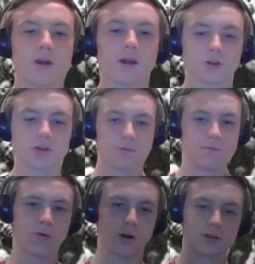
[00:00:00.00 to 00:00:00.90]
actually
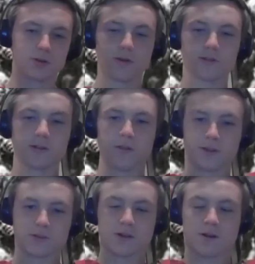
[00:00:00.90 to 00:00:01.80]
want to get your thoughts on
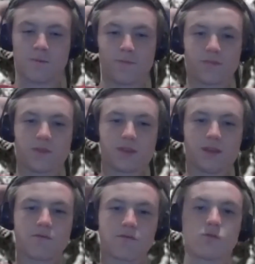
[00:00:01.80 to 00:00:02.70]
this.
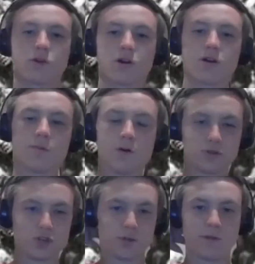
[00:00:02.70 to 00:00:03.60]
Have you heard
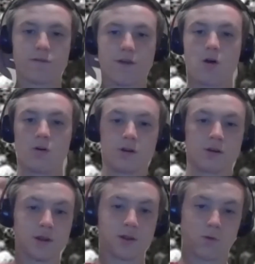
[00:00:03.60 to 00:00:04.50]
about Jimmy
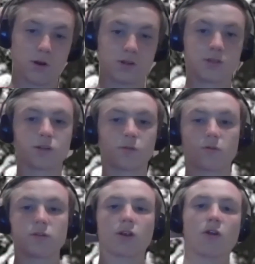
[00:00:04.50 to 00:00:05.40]
Fallon and what is
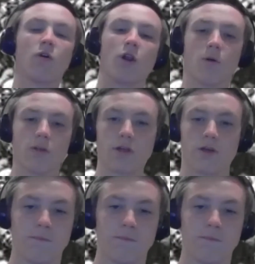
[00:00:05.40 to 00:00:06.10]
like going on with him?